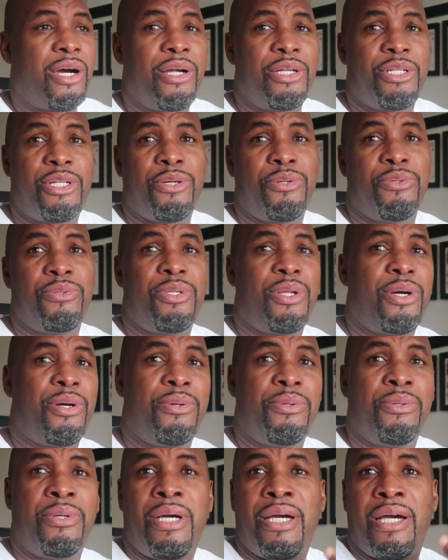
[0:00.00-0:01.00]
or don't
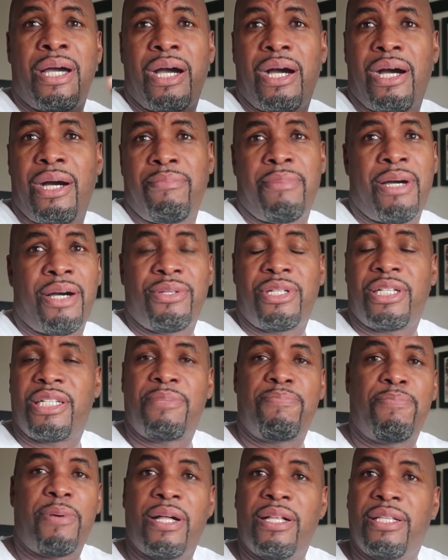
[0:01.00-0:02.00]
know how to
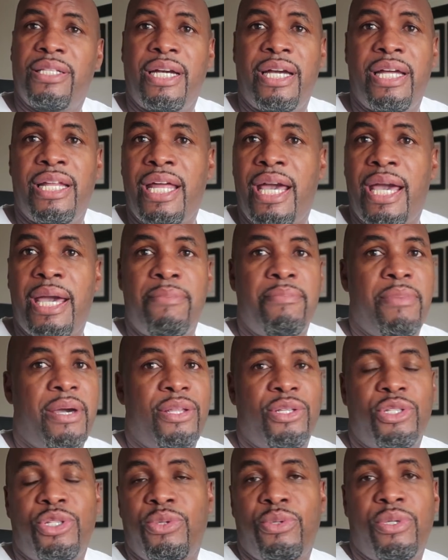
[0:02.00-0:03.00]
spell their name
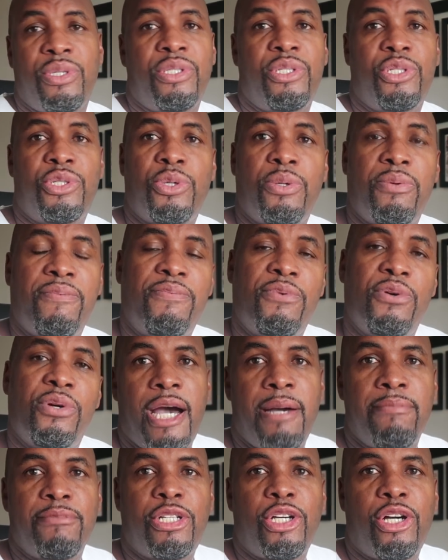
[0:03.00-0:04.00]
and so on and so forth.
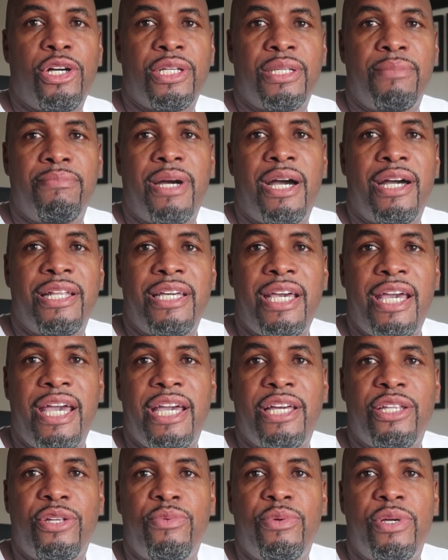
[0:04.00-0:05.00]
I'm talking about
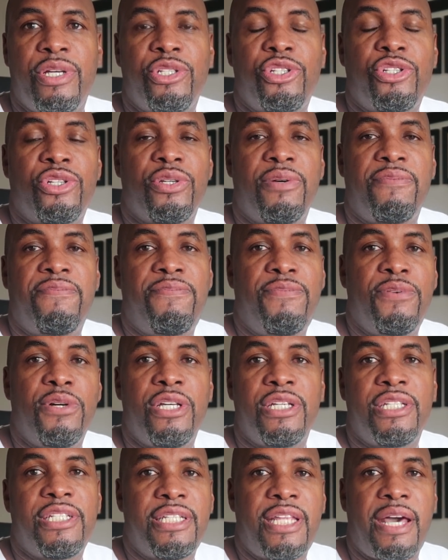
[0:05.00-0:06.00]
ignorance to the
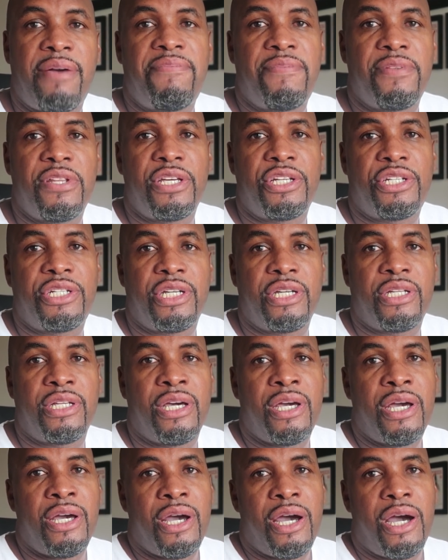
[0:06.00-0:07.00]
fullest
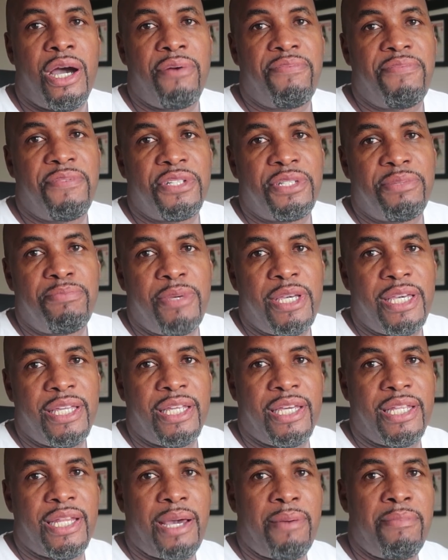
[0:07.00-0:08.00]
definition of its
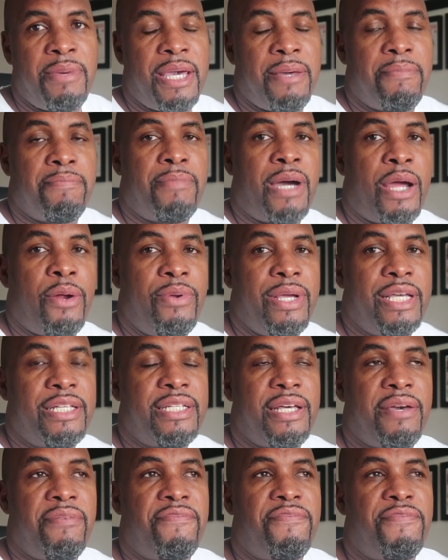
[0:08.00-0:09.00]
meaning. I mean, my
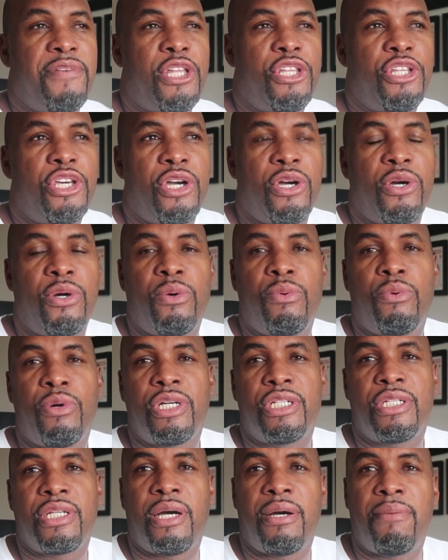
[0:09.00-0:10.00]
recent video
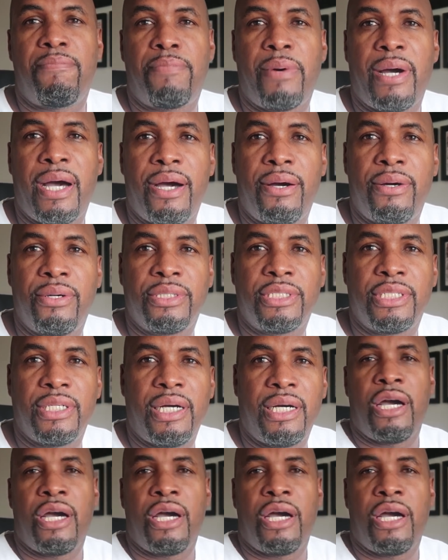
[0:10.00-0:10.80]
was about